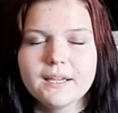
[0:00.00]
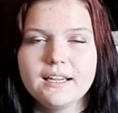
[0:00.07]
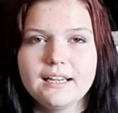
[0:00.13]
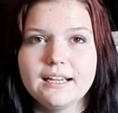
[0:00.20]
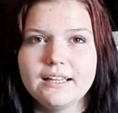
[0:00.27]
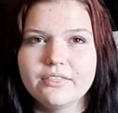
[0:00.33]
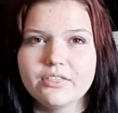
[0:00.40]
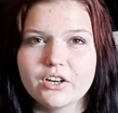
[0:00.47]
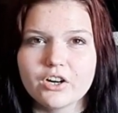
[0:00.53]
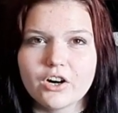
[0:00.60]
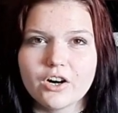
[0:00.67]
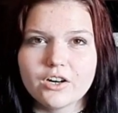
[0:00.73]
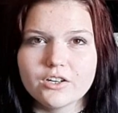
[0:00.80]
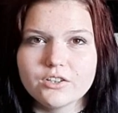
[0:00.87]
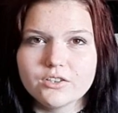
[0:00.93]
And there
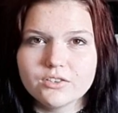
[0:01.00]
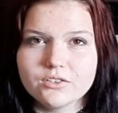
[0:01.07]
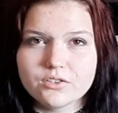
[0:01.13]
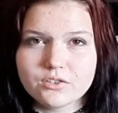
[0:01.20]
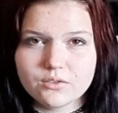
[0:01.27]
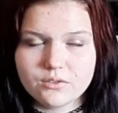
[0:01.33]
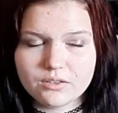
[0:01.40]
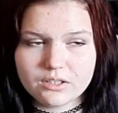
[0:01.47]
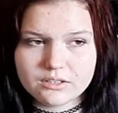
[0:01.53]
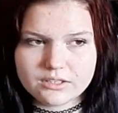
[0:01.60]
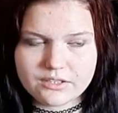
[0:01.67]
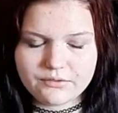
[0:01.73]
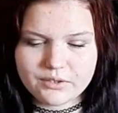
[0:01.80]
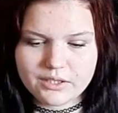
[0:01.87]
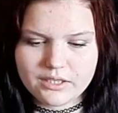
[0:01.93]
are
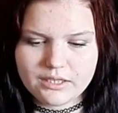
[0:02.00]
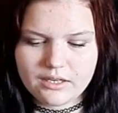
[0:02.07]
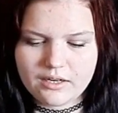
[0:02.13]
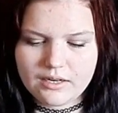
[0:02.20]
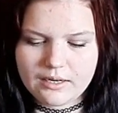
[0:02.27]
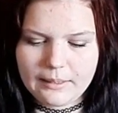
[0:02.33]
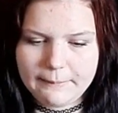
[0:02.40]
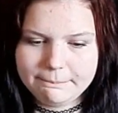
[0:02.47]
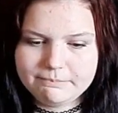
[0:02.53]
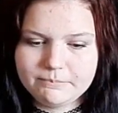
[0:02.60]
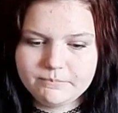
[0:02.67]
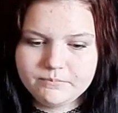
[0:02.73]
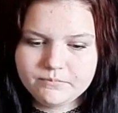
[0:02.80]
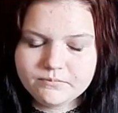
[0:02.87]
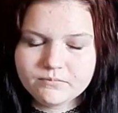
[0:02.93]
different
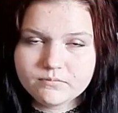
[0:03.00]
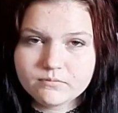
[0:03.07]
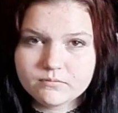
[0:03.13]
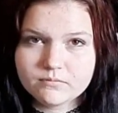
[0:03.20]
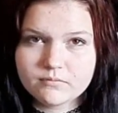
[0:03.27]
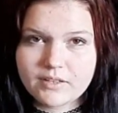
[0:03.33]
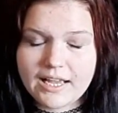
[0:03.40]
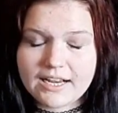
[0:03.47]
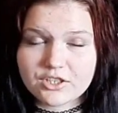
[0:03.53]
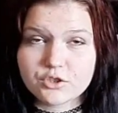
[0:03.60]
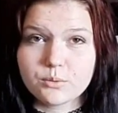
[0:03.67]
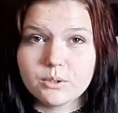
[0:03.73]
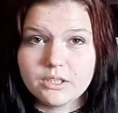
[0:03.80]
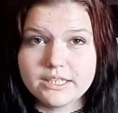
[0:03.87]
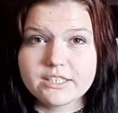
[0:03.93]

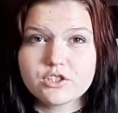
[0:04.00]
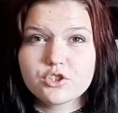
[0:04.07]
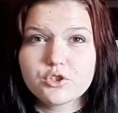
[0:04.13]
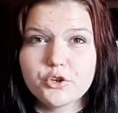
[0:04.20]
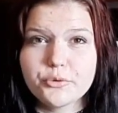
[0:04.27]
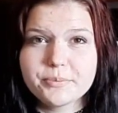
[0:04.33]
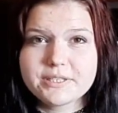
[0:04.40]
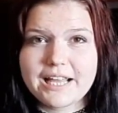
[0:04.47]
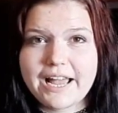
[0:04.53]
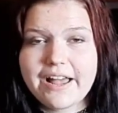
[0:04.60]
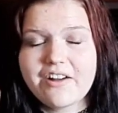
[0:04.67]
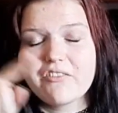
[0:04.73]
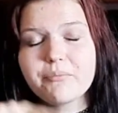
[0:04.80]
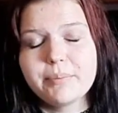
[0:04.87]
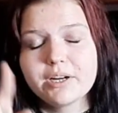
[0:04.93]
actual like scoops that
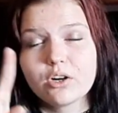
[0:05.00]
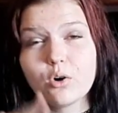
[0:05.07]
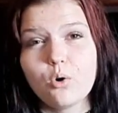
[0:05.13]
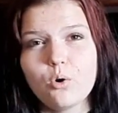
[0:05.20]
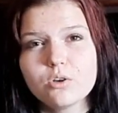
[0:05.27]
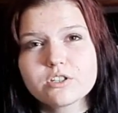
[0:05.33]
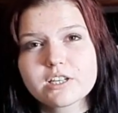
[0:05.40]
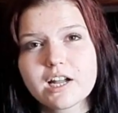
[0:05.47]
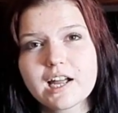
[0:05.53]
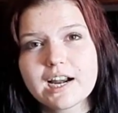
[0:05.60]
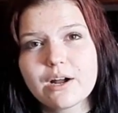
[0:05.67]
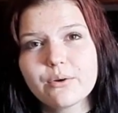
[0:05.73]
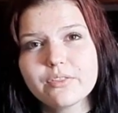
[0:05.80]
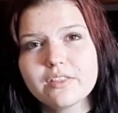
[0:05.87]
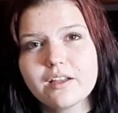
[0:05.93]
have bigger holes cut
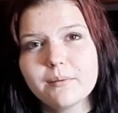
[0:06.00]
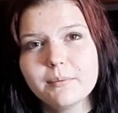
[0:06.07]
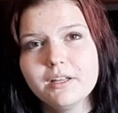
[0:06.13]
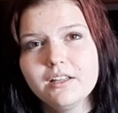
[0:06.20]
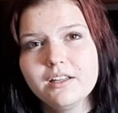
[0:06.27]
out in them.